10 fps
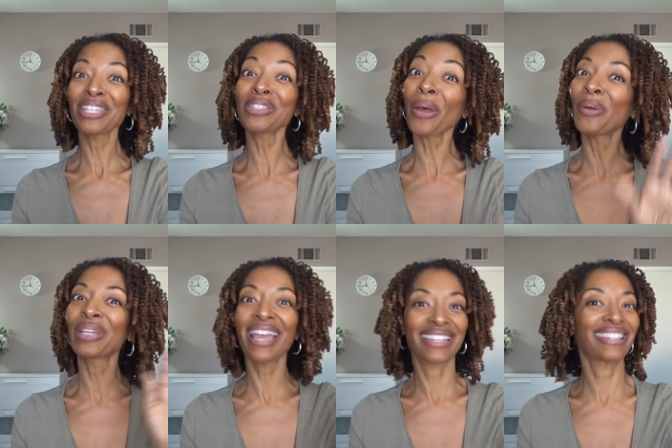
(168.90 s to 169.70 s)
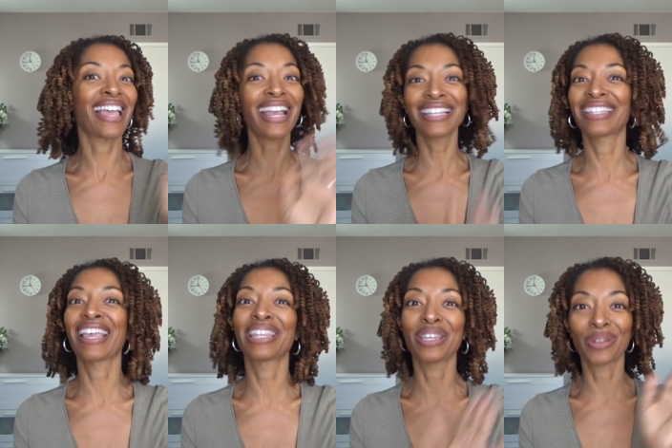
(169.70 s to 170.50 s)
So yes, like I
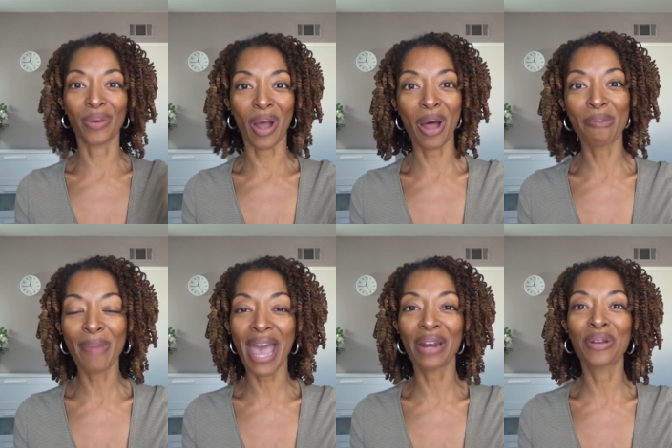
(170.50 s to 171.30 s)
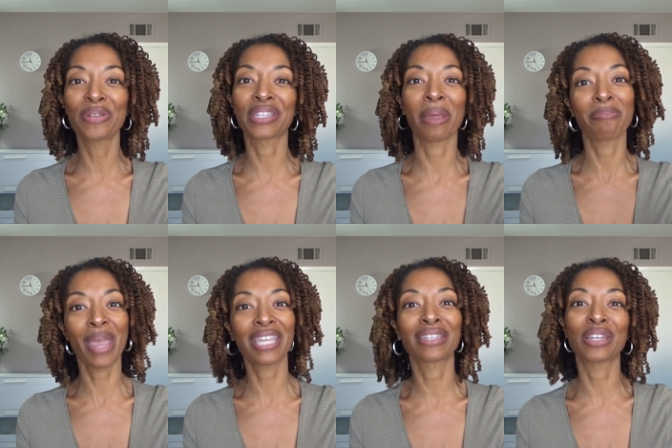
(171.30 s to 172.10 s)
said, these are all patterns and
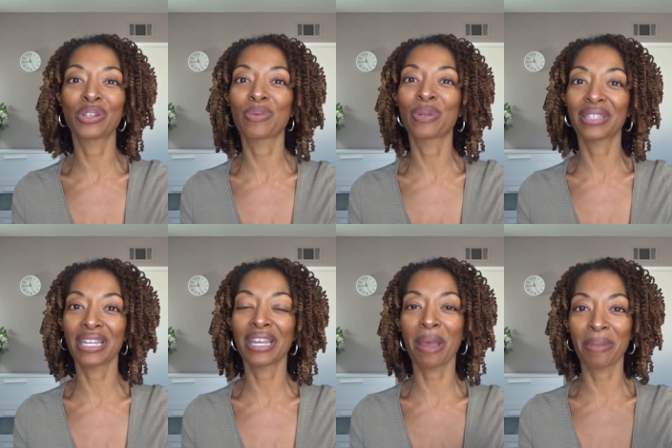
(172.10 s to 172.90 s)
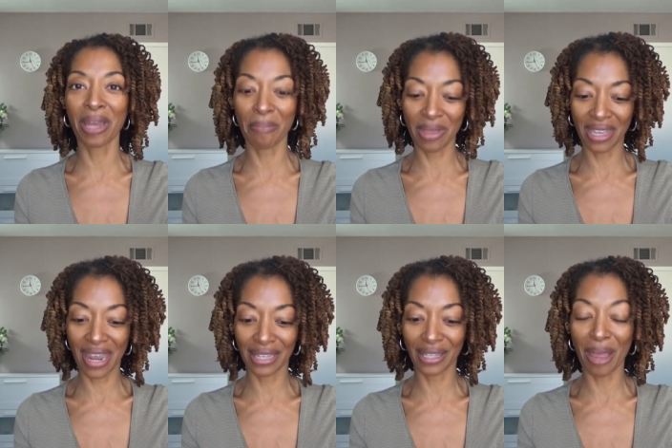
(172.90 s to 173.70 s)
makes that you will see coming up in the
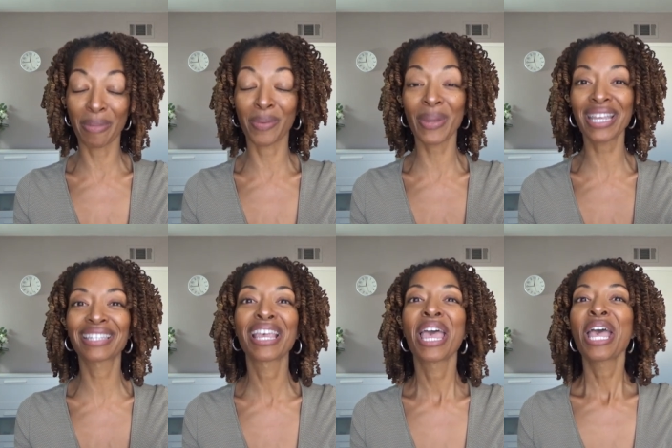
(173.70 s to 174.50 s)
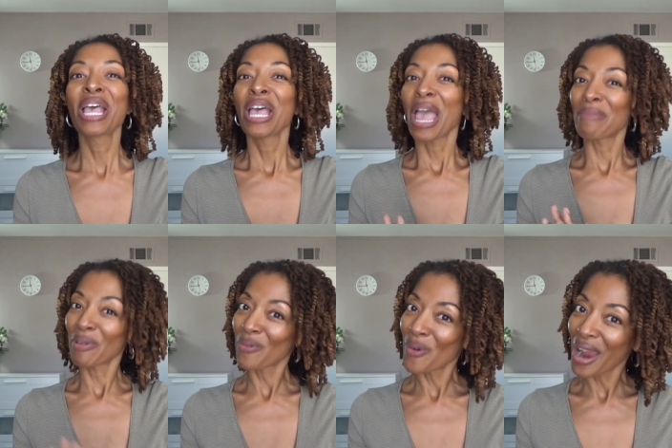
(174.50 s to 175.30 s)
next coming weeks
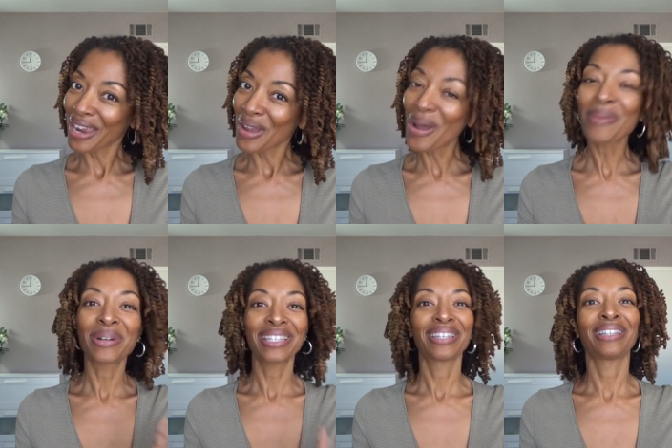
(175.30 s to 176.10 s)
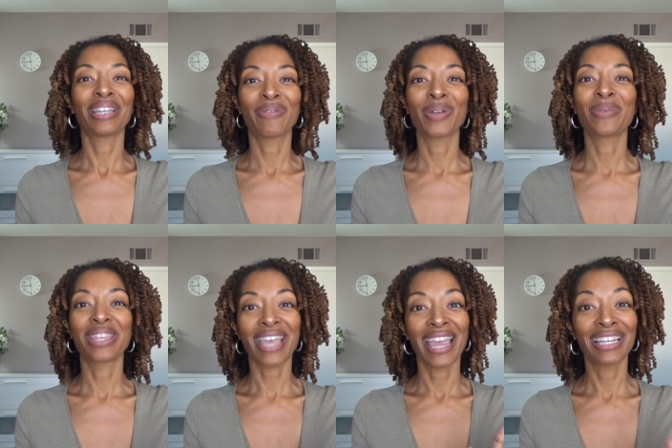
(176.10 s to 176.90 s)
before I go, I want to leave you
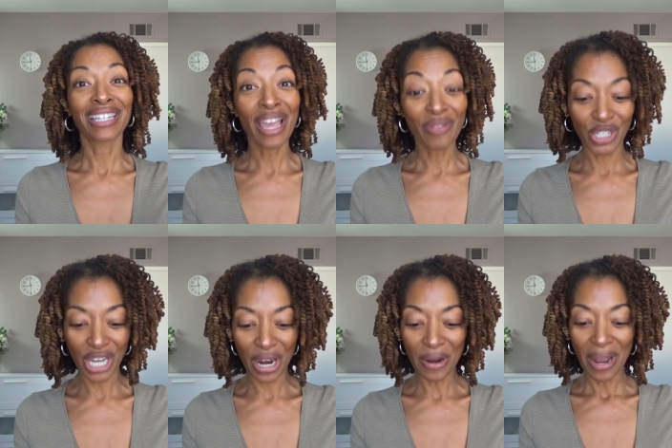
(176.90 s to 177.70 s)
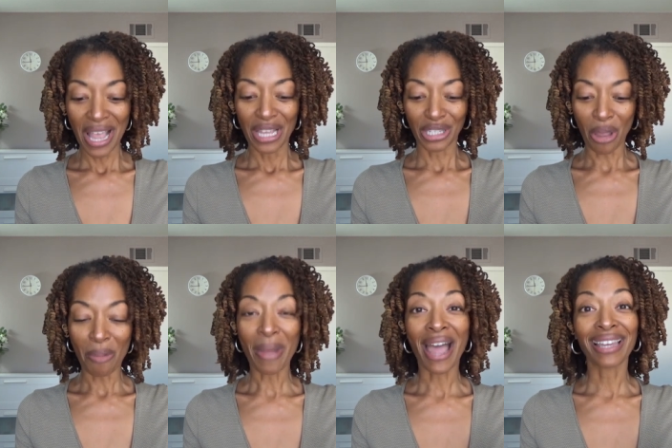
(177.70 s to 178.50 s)
with a love share.
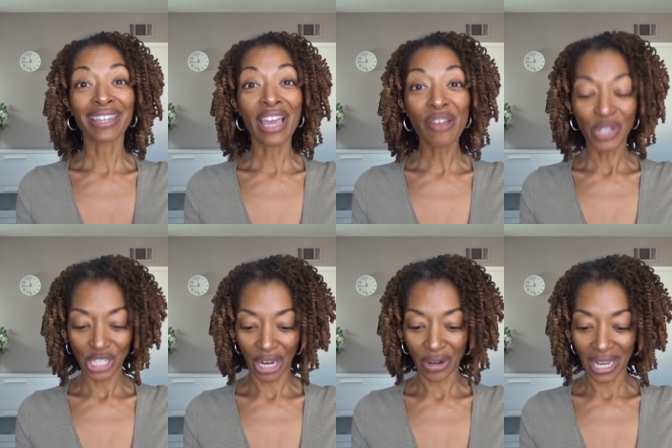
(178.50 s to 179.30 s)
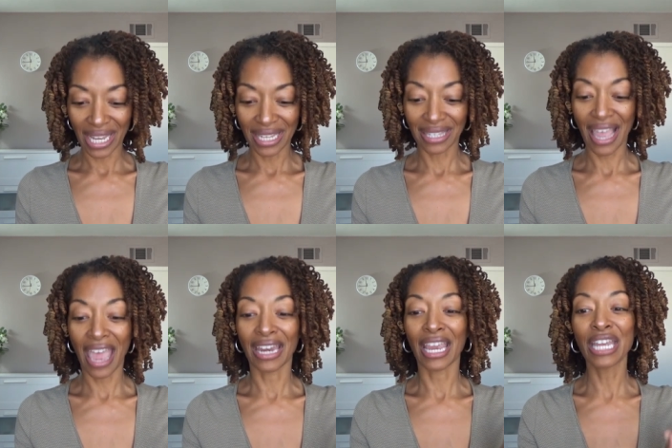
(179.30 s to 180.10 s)
So, my love share is
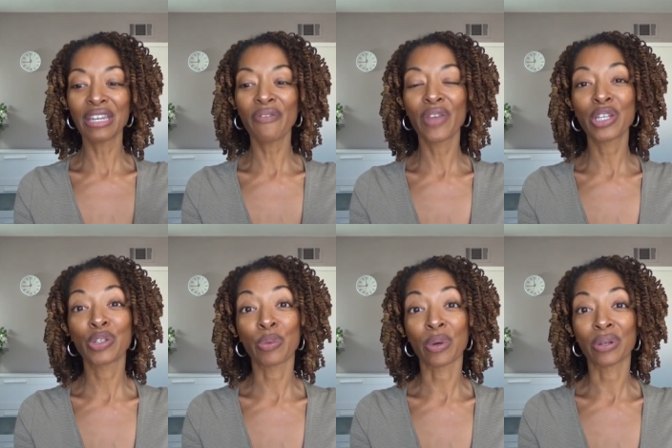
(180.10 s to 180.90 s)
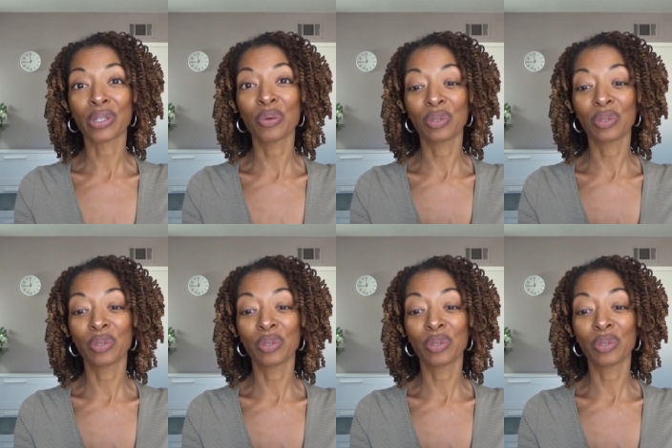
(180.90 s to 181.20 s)
that individuals who